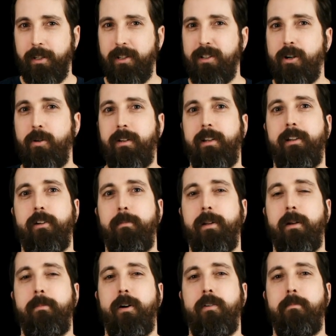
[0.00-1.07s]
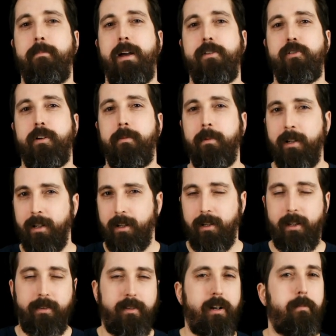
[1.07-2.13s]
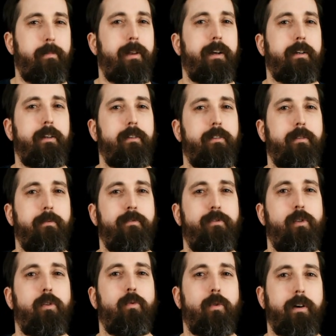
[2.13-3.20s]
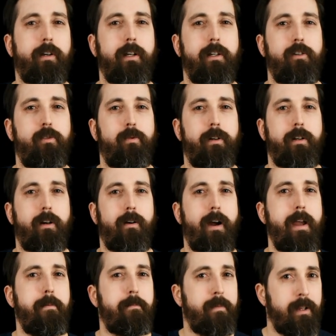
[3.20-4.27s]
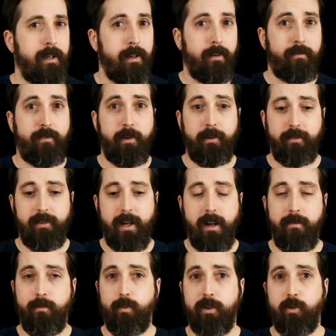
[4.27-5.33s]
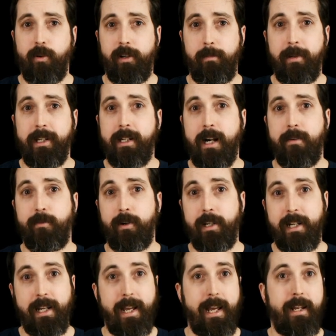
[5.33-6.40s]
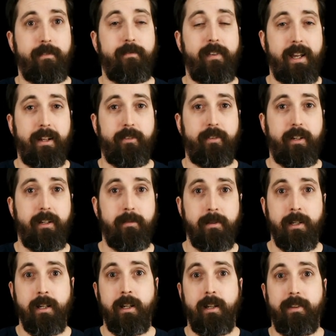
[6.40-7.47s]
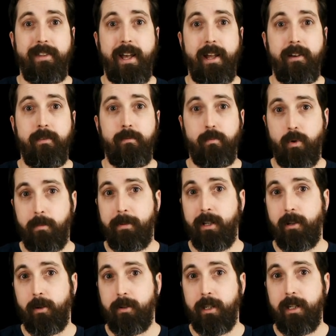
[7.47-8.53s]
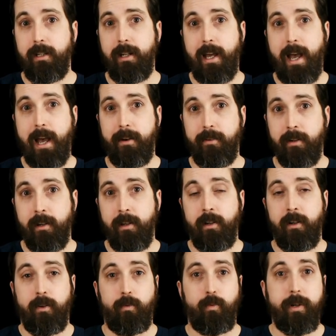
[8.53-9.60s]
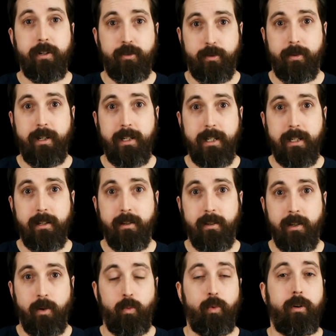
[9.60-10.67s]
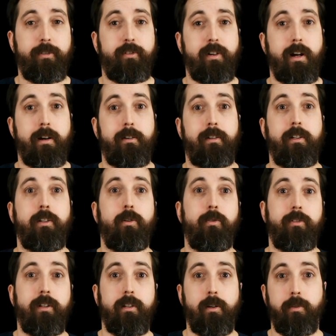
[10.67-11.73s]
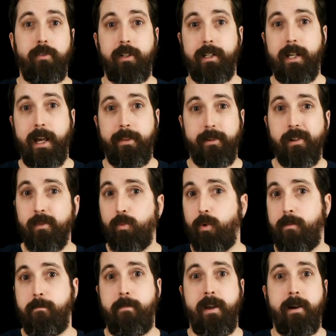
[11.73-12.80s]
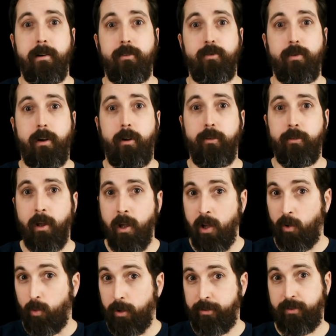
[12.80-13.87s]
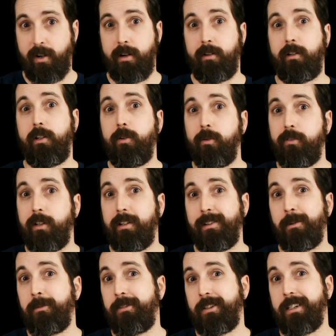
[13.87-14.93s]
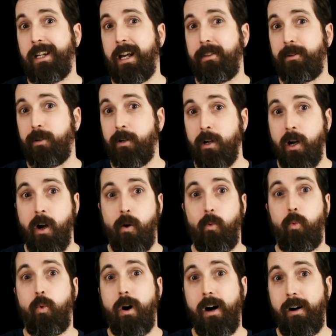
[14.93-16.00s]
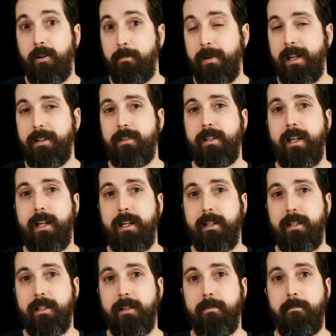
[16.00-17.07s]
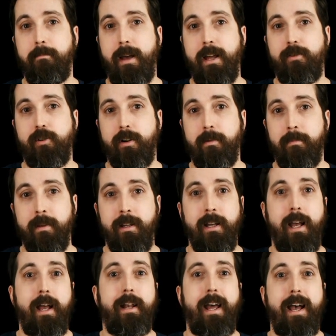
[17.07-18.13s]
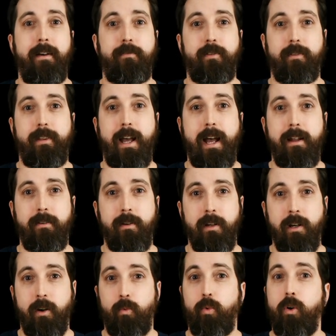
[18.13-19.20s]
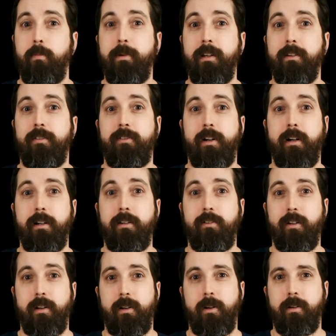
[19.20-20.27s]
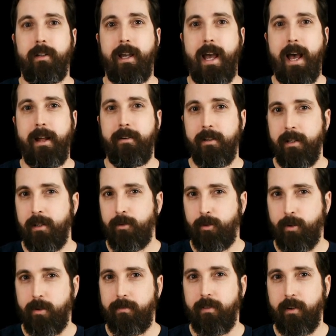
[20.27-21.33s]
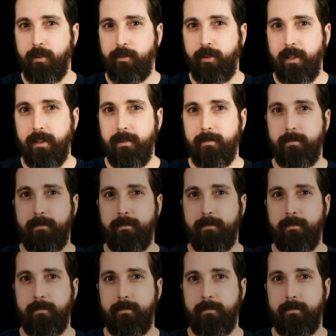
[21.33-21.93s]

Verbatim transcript: you know a little bit about measure. Let's start plugging some footwork into it, all right? First off, we're going to be covering advancing. Then we'll be looking at retreating. We'll start using those together with paired drills. We'll start using those together while maintaining measure. And after that, we'll be starting to look at traversing.